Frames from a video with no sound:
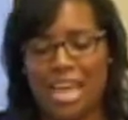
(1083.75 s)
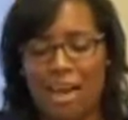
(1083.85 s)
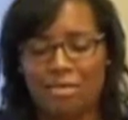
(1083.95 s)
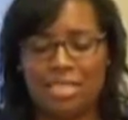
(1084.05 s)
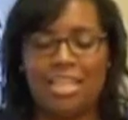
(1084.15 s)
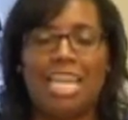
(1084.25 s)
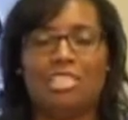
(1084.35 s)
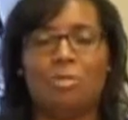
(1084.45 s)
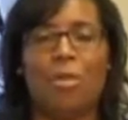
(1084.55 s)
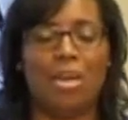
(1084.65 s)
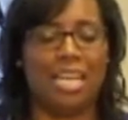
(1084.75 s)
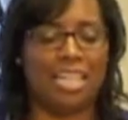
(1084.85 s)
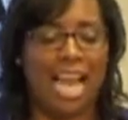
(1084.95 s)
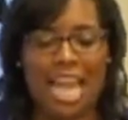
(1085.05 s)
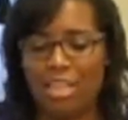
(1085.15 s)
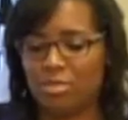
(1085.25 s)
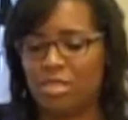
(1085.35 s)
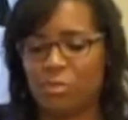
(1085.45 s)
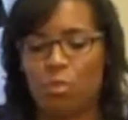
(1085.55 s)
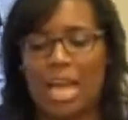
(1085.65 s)
now it's the next morning, and the
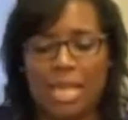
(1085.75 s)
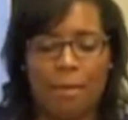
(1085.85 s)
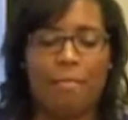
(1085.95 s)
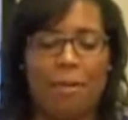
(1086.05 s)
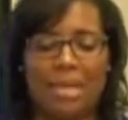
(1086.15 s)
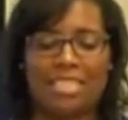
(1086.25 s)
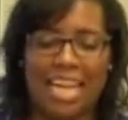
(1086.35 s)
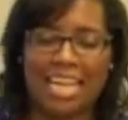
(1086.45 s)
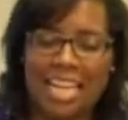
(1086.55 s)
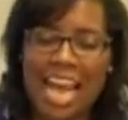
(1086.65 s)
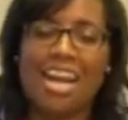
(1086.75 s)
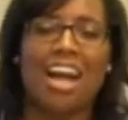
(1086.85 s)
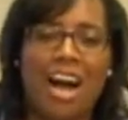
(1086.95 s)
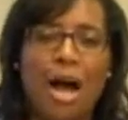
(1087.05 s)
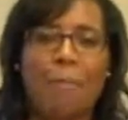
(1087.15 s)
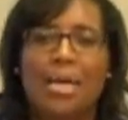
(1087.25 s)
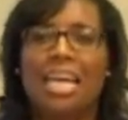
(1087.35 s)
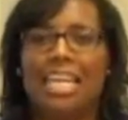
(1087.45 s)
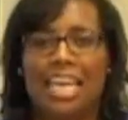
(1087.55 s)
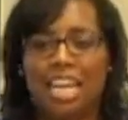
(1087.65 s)
angels wake him up. They say, get up,
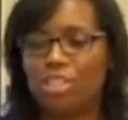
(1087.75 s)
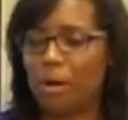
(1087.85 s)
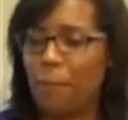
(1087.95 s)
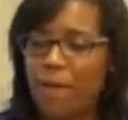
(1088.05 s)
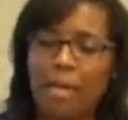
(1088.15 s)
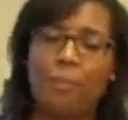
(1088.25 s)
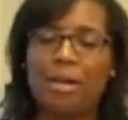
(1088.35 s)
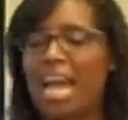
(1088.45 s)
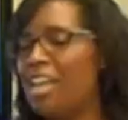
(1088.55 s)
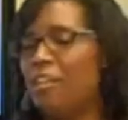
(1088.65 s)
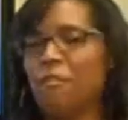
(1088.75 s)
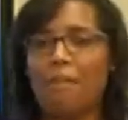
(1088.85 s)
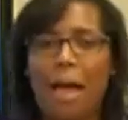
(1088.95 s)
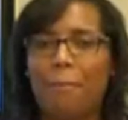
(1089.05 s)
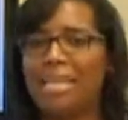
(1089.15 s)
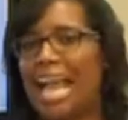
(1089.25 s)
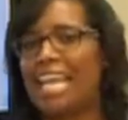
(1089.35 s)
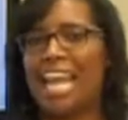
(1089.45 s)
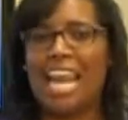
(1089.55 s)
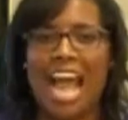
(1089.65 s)
get your people, get your family,
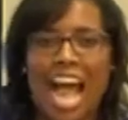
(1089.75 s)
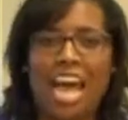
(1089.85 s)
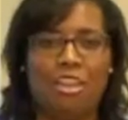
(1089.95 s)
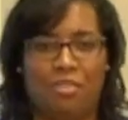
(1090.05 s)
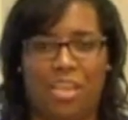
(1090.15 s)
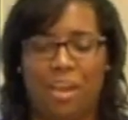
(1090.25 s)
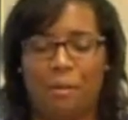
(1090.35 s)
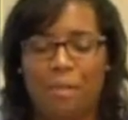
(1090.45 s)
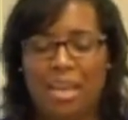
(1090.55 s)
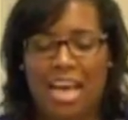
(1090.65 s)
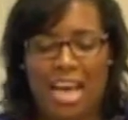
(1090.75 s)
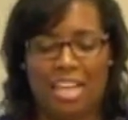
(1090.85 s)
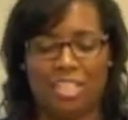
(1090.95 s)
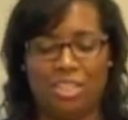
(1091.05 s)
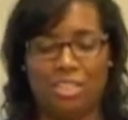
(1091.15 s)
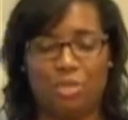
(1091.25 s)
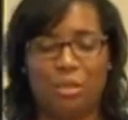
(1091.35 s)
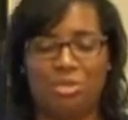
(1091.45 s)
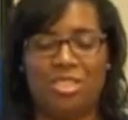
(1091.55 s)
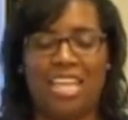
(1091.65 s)
and get out of here. And so the
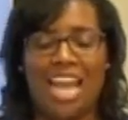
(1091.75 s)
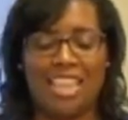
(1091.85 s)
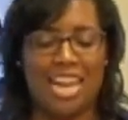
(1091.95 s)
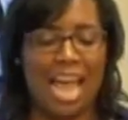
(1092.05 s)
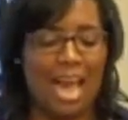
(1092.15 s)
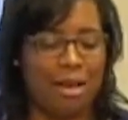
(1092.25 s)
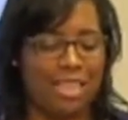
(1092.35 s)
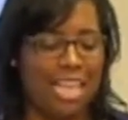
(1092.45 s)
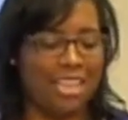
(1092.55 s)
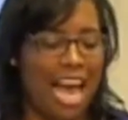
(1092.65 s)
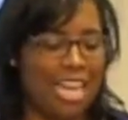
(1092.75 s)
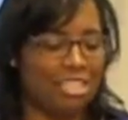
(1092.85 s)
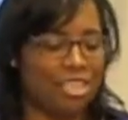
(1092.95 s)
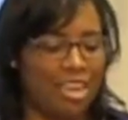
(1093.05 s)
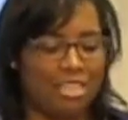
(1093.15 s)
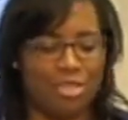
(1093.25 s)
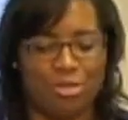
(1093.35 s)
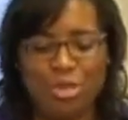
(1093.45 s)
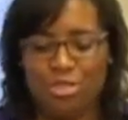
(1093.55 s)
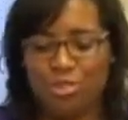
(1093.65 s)
scriptures say that Lot is starting
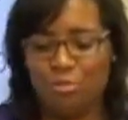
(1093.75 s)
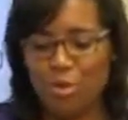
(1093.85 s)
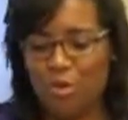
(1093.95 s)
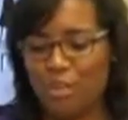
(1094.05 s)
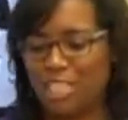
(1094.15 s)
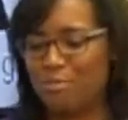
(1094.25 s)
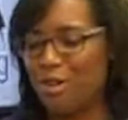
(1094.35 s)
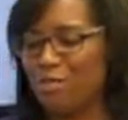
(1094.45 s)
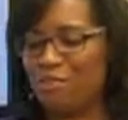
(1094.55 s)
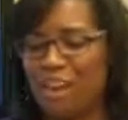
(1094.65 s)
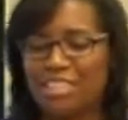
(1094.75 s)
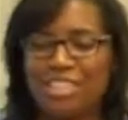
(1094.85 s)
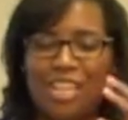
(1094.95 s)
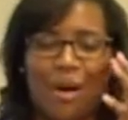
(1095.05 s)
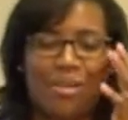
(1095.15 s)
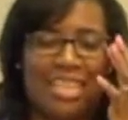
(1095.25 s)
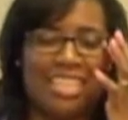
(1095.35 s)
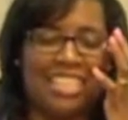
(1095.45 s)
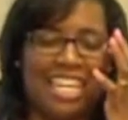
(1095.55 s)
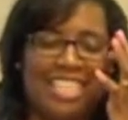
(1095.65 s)
to move, and he's moving very slowly. And
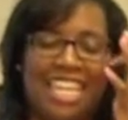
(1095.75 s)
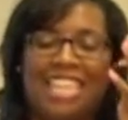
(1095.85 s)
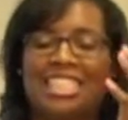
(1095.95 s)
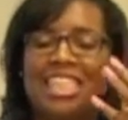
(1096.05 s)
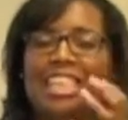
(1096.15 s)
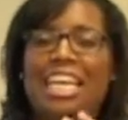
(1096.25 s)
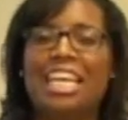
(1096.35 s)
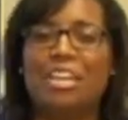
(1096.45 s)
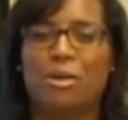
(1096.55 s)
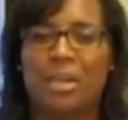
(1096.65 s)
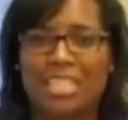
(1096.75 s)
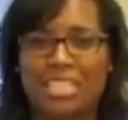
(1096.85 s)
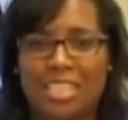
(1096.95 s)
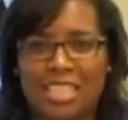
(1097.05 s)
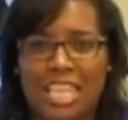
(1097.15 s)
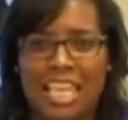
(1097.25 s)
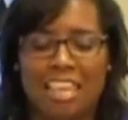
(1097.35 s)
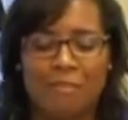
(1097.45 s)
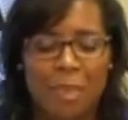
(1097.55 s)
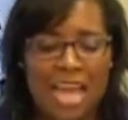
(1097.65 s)
it says that he's lingering to
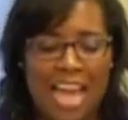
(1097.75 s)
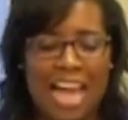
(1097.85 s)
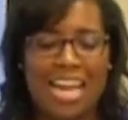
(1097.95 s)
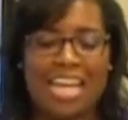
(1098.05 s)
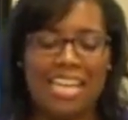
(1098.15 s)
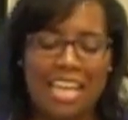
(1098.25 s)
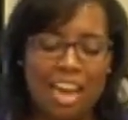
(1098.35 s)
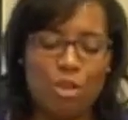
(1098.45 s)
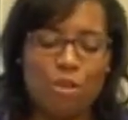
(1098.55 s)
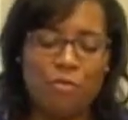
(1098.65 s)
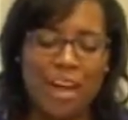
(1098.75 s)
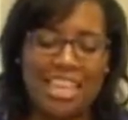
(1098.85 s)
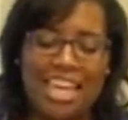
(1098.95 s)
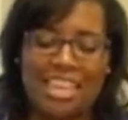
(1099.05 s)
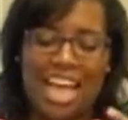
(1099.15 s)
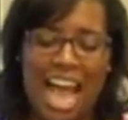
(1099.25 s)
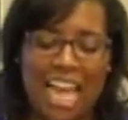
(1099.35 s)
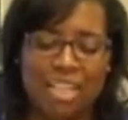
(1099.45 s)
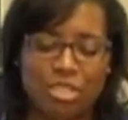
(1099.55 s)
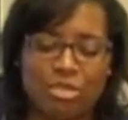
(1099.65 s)
leave. And here you find that the
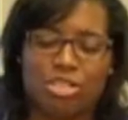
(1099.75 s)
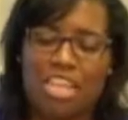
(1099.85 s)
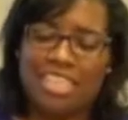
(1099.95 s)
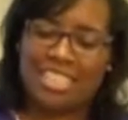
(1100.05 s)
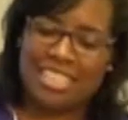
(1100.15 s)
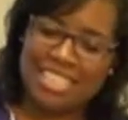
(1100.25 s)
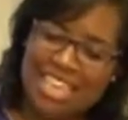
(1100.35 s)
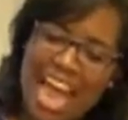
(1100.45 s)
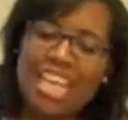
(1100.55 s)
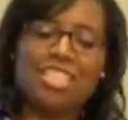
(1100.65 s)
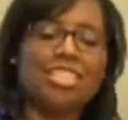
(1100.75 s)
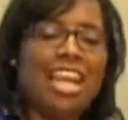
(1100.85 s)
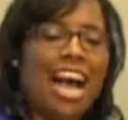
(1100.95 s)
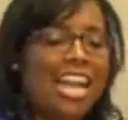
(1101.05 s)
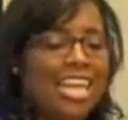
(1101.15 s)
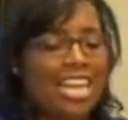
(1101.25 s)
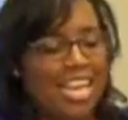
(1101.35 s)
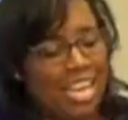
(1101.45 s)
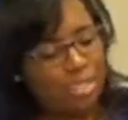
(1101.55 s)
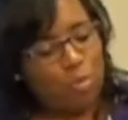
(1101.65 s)
angels snatch Lot,
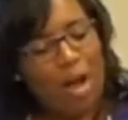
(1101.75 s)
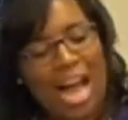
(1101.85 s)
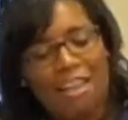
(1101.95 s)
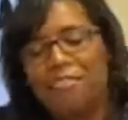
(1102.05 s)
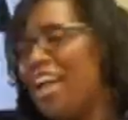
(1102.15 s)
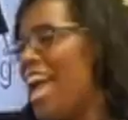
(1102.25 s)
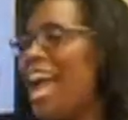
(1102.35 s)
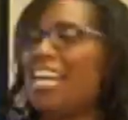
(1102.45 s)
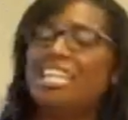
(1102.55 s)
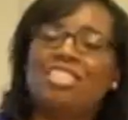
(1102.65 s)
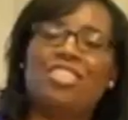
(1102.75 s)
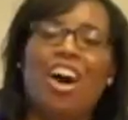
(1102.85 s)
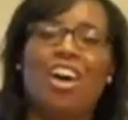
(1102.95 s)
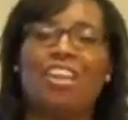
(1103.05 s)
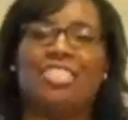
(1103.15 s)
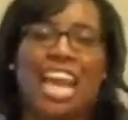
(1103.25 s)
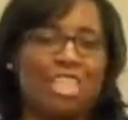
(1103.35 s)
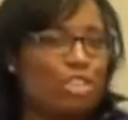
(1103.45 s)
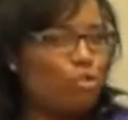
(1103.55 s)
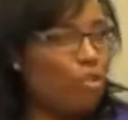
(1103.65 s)
his wife, and his daughters,
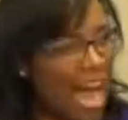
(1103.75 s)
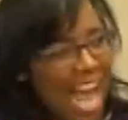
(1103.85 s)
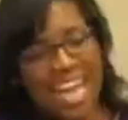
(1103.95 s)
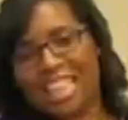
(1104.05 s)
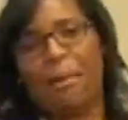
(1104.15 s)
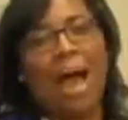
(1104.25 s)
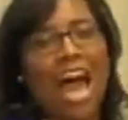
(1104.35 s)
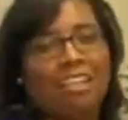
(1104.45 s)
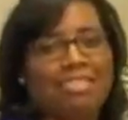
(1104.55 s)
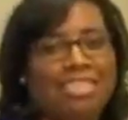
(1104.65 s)
and drag them out of the